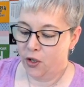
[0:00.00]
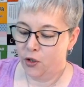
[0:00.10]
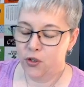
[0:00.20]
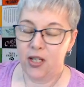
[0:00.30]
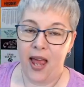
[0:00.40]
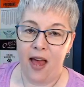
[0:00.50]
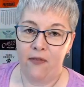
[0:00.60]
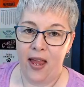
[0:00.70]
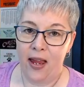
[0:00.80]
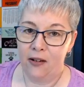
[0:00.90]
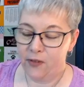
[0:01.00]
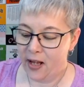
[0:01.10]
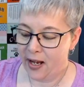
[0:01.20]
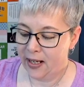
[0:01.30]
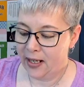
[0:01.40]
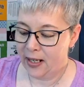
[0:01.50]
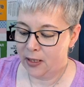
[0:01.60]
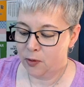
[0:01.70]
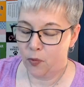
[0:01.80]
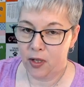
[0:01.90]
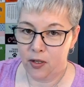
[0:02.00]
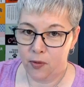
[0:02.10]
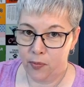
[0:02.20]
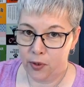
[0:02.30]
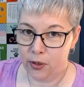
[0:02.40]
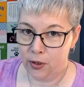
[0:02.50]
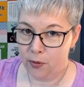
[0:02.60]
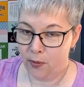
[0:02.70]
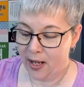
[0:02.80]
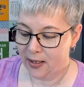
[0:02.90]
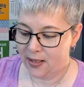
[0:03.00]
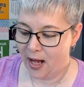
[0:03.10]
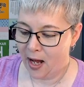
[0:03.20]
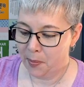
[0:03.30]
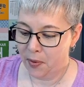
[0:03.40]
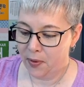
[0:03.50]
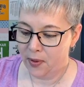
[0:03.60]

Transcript: You should have eight flying geese with blue at the top,